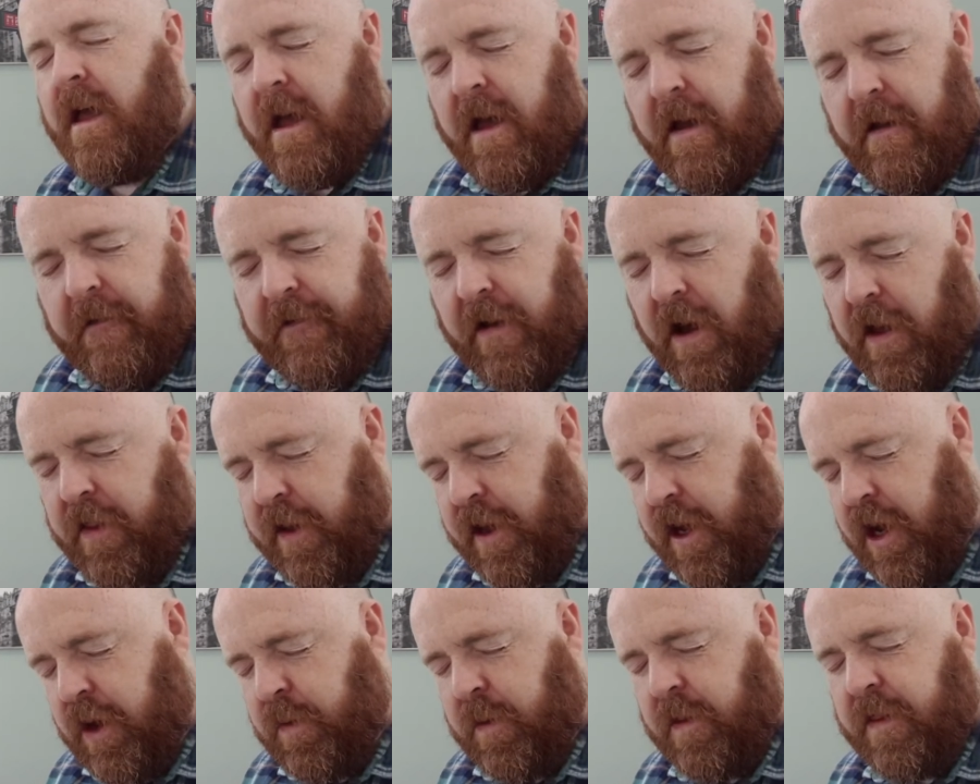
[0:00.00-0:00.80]
Father
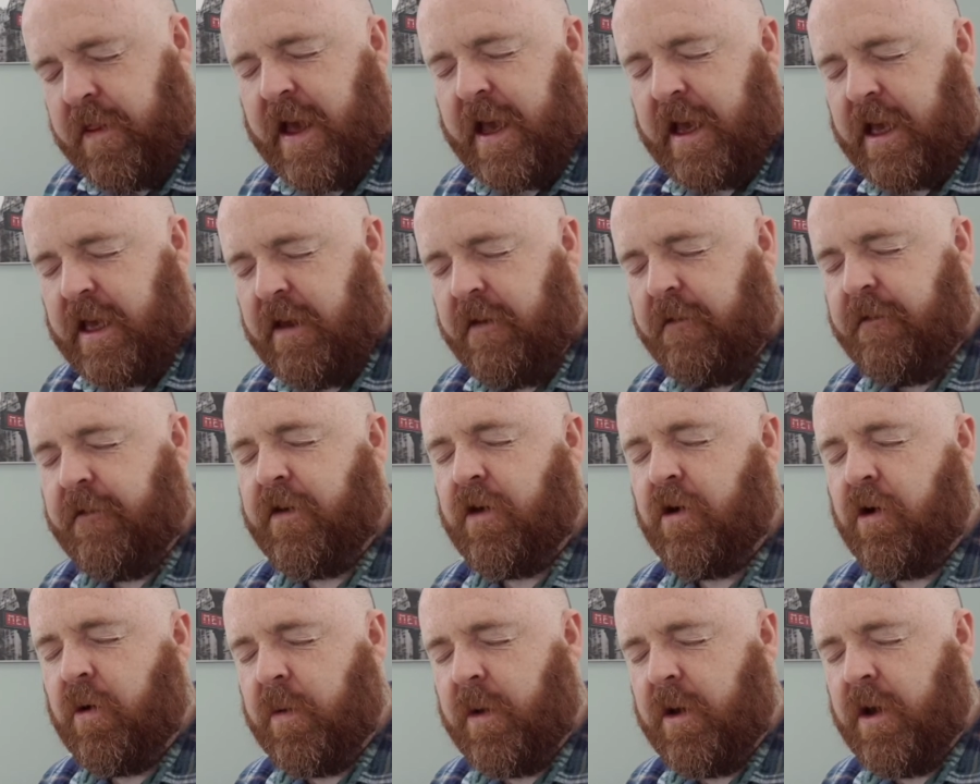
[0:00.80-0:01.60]
God, we thank you for
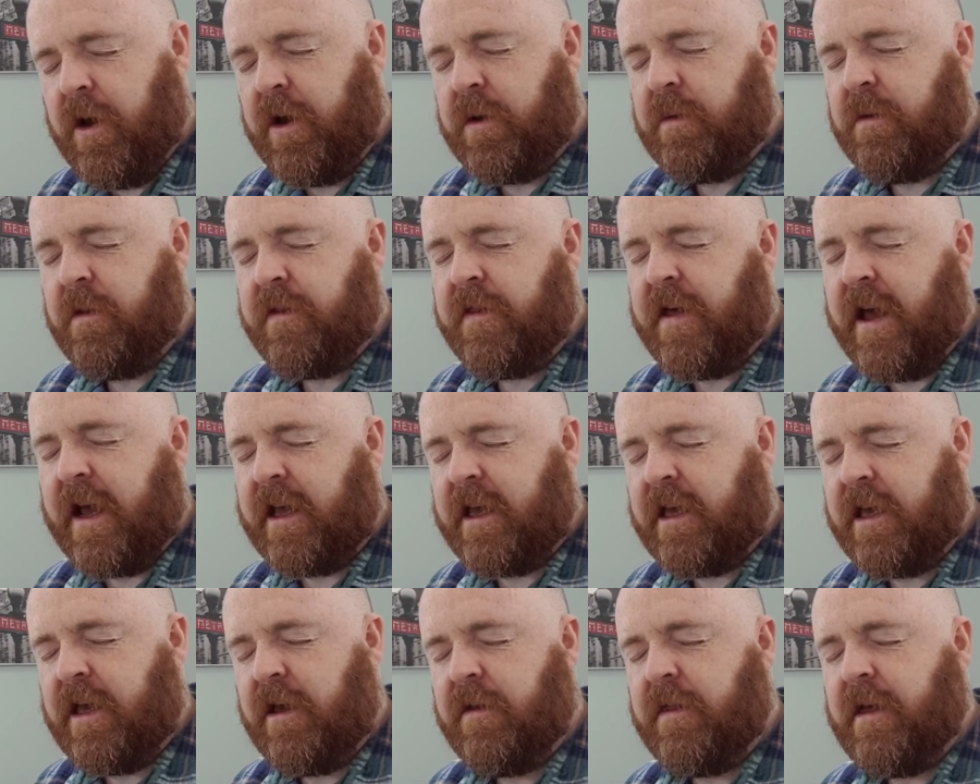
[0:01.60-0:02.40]
your word. We
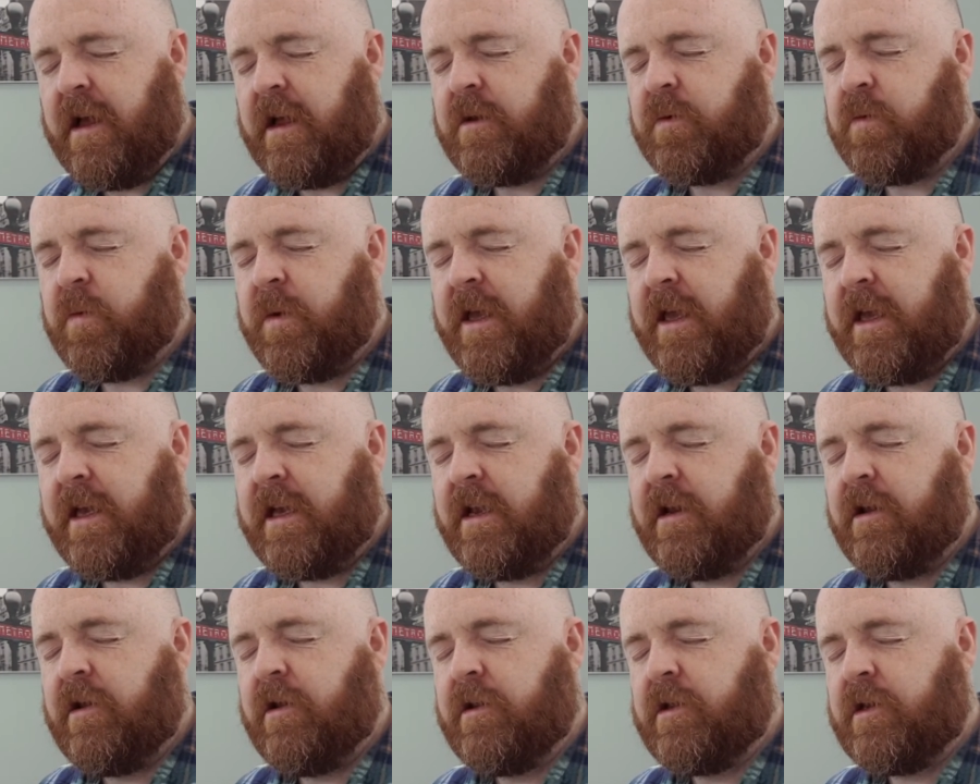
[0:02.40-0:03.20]
thank you that we
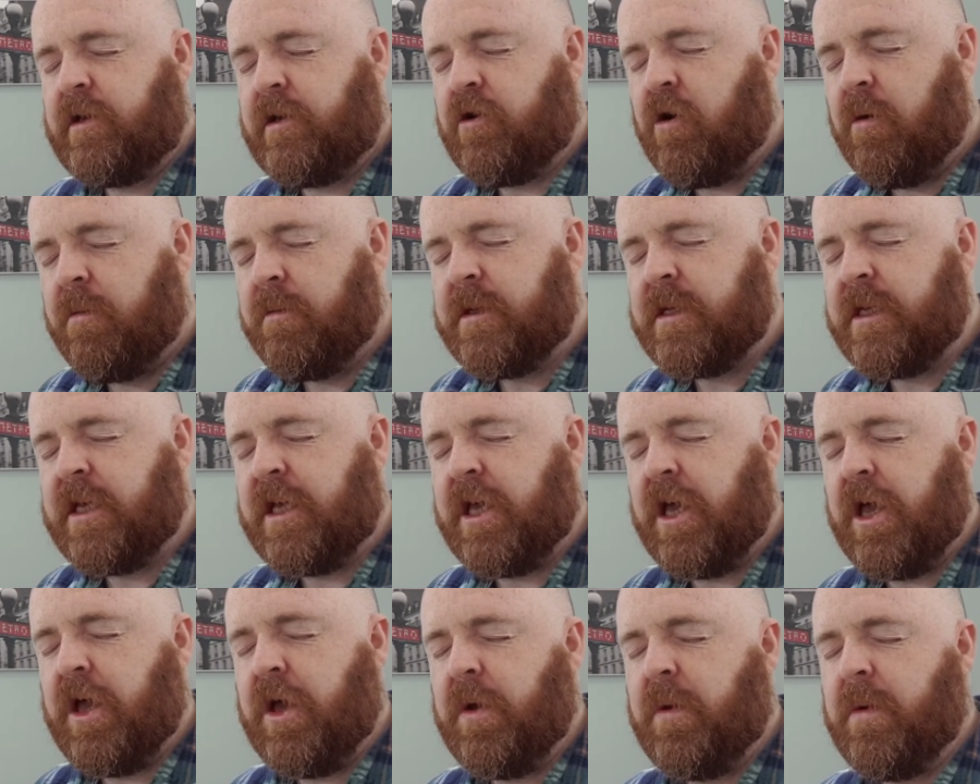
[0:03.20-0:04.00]
can come to
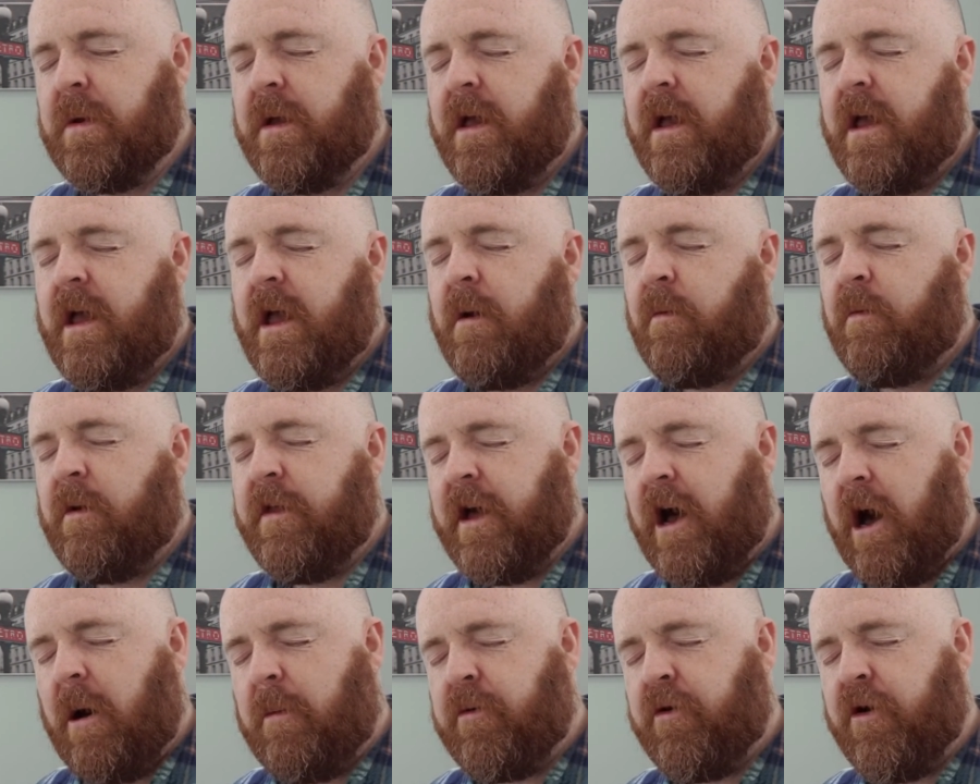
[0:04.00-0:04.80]
you with
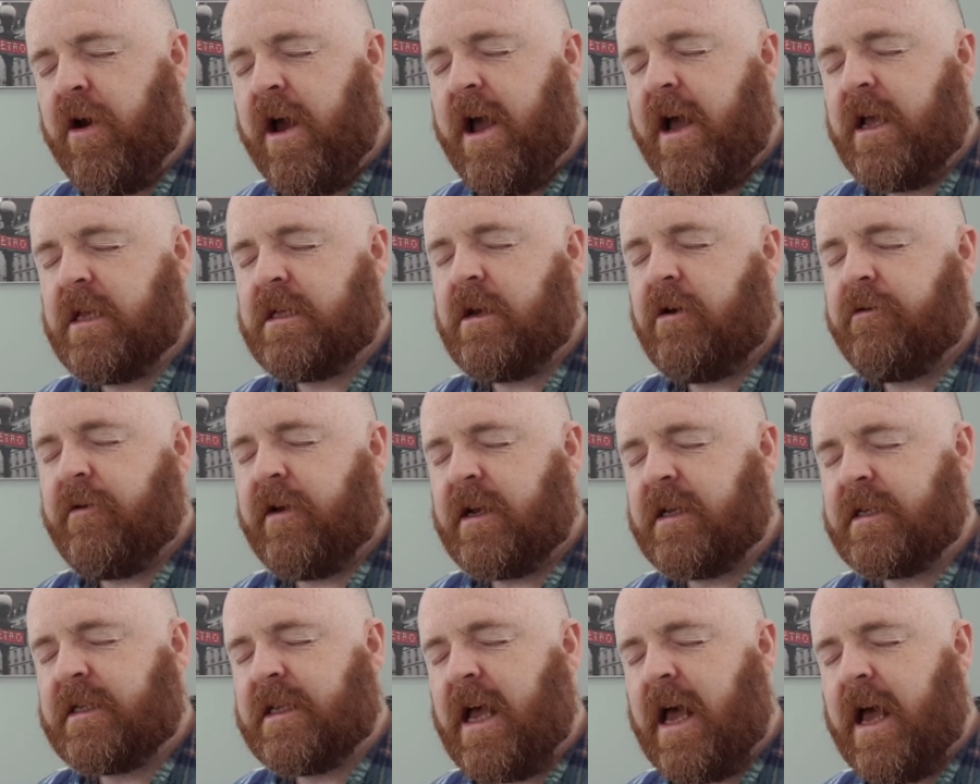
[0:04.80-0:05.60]
our prayers, our
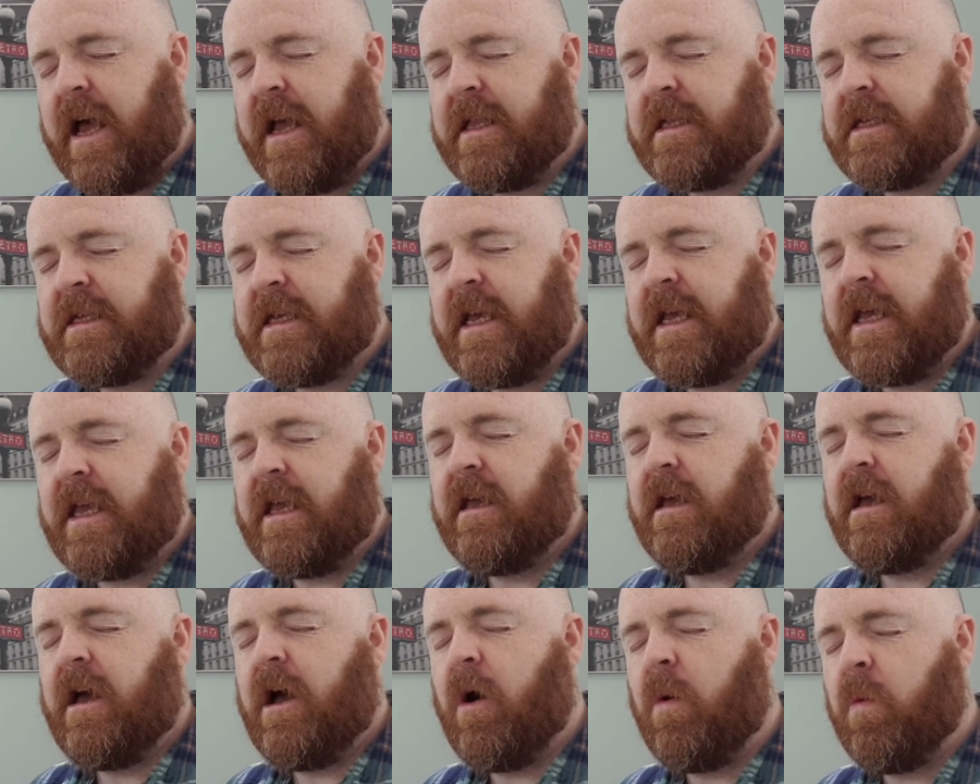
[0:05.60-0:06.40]

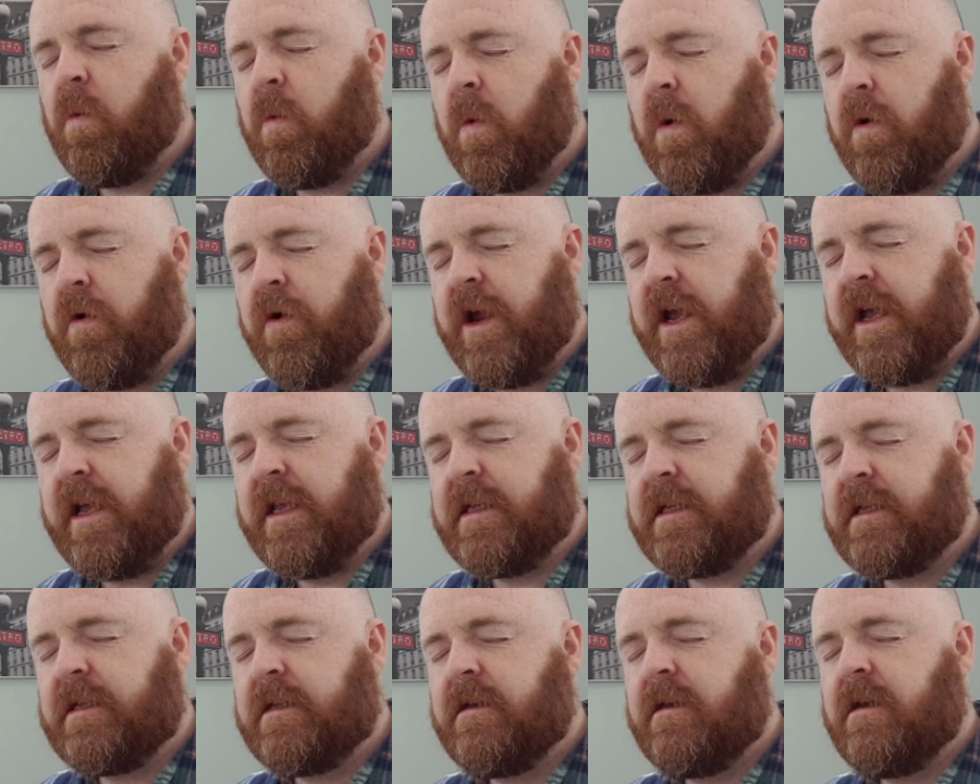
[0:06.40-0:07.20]
anxiety, our
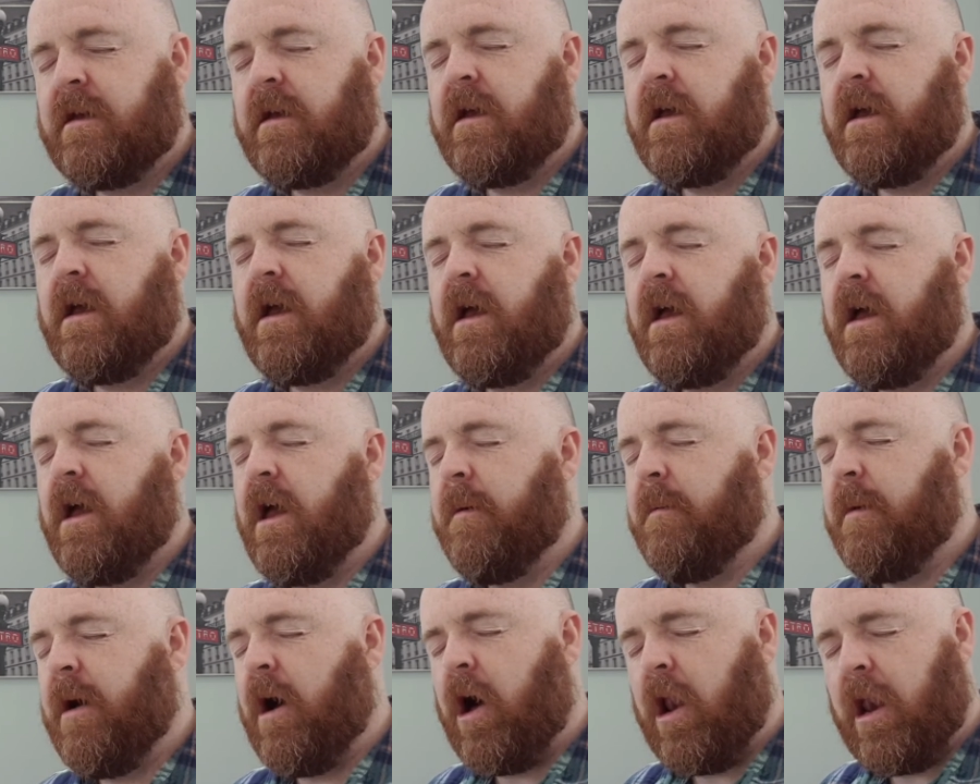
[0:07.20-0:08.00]
worries,
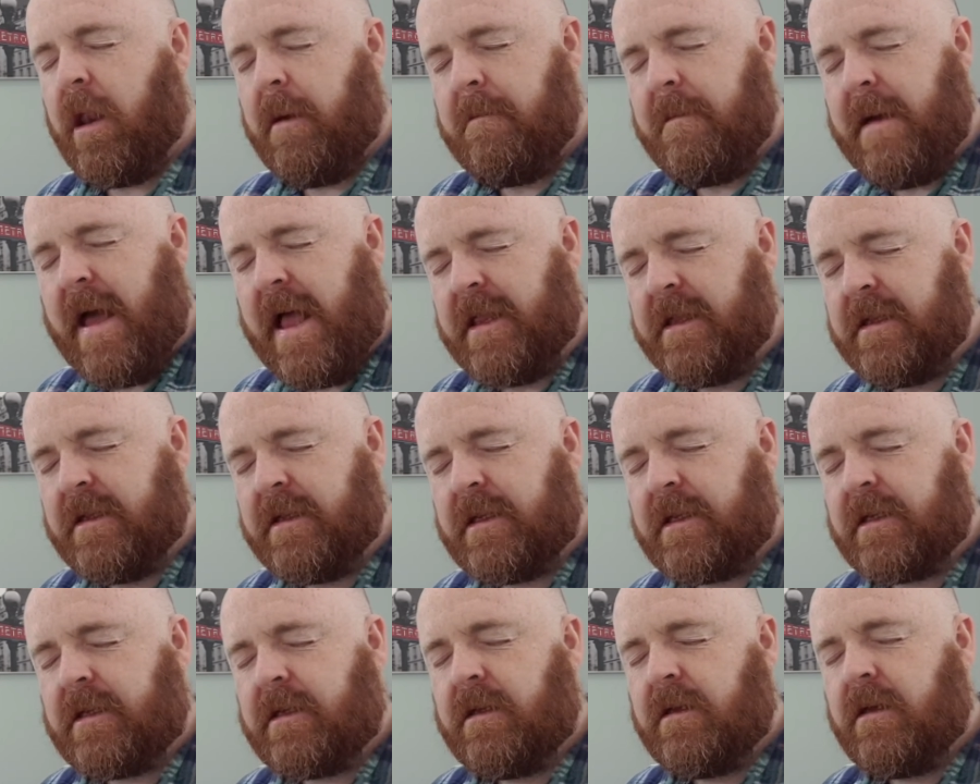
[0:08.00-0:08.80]
um, our
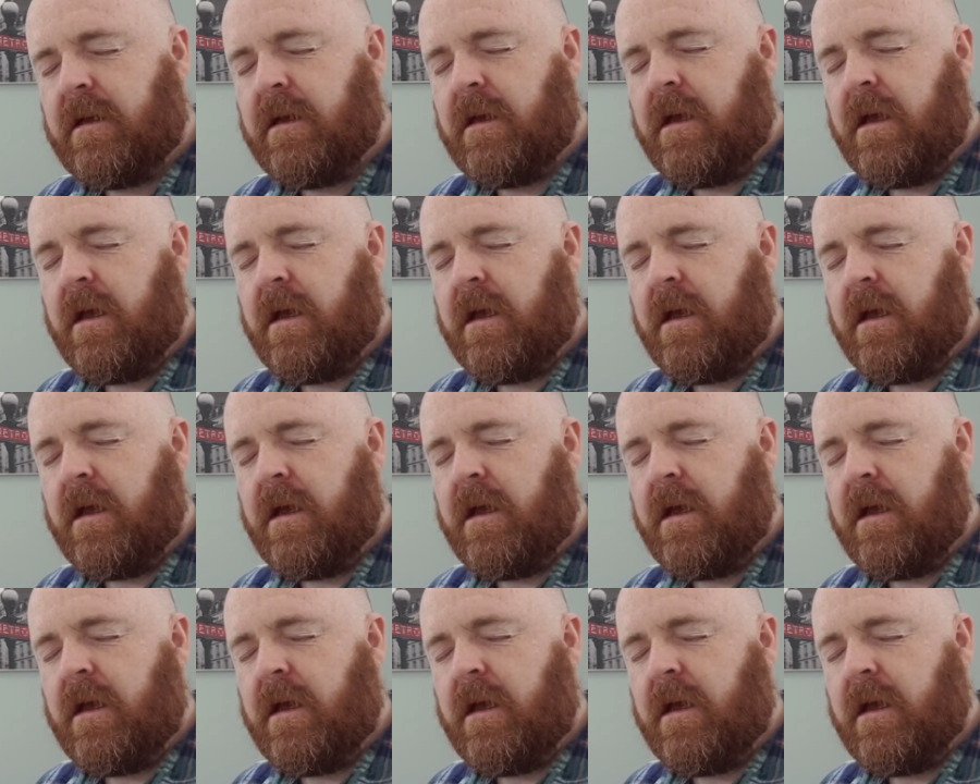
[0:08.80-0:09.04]
laments.